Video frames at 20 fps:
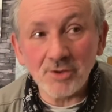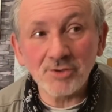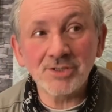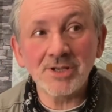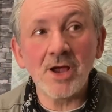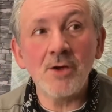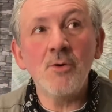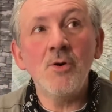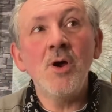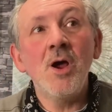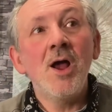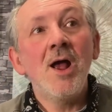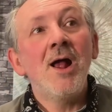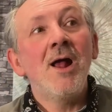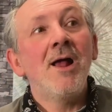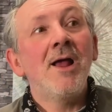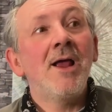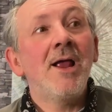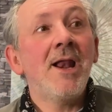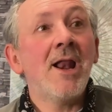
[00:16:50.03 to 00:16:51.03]
So,
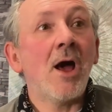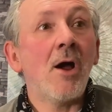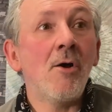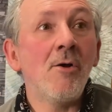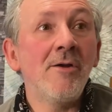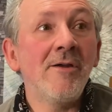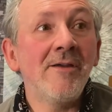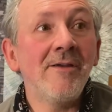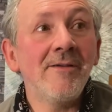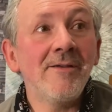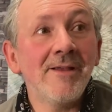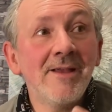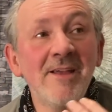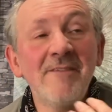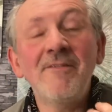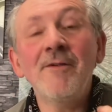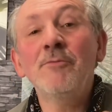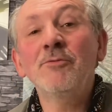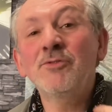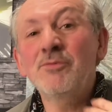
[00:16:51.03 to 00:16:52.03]
you know, if
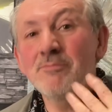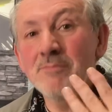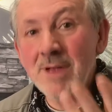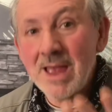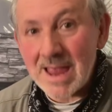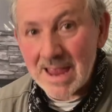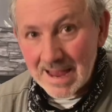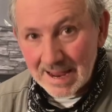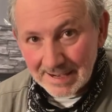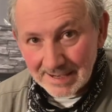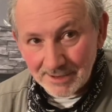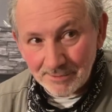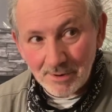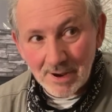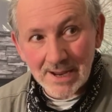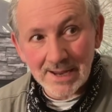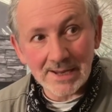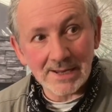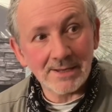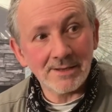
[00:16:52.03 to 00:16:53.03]
it was me
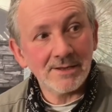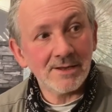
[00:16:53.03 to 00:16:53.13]
anyway,